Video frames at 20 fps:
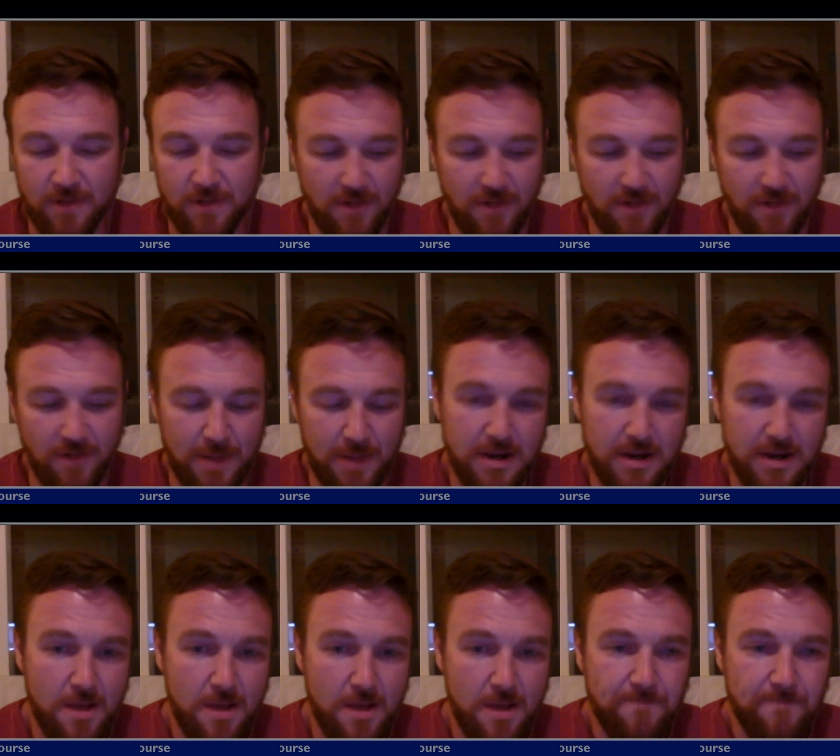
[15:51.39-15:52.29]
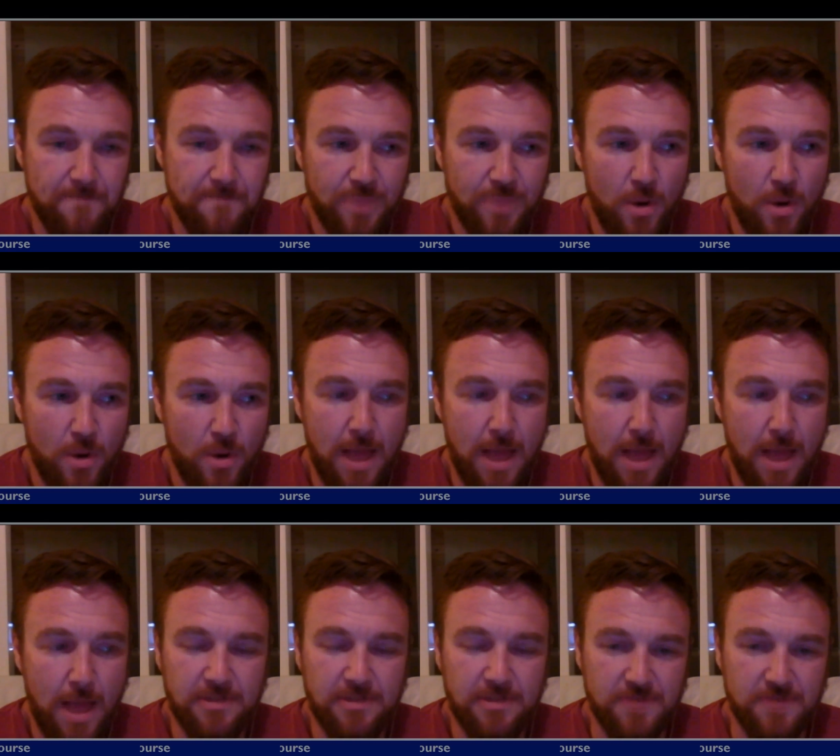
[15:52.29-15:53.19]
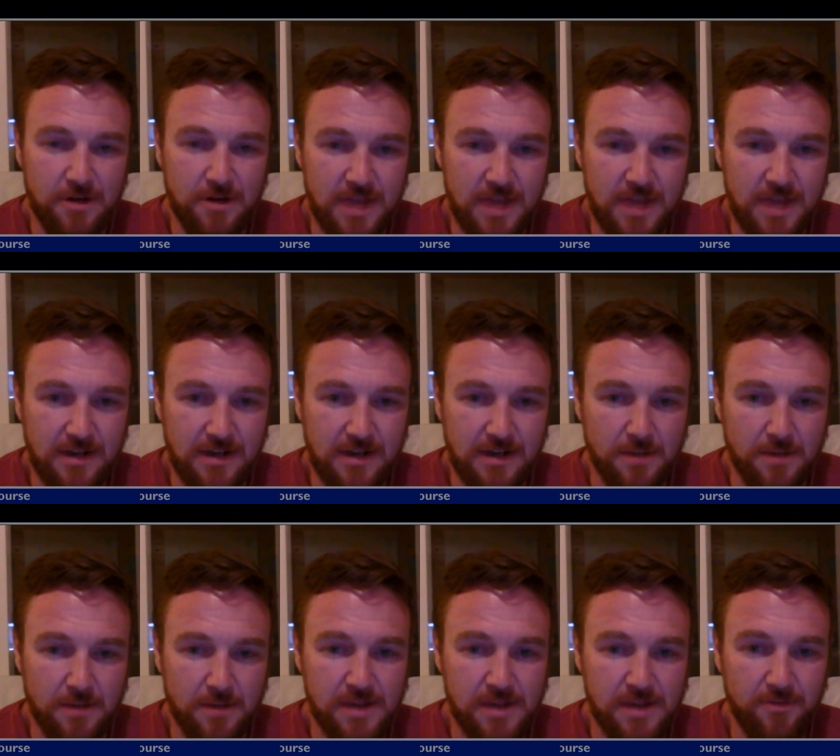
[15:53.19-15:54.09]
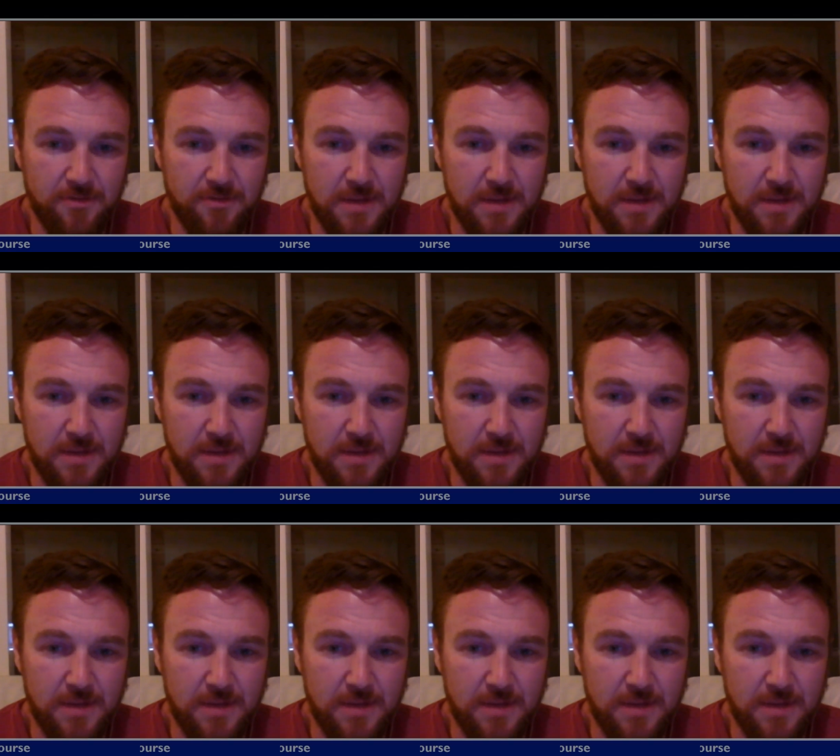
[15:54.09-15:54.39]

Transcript: I mean, what happens if Neera Tanden comes after me?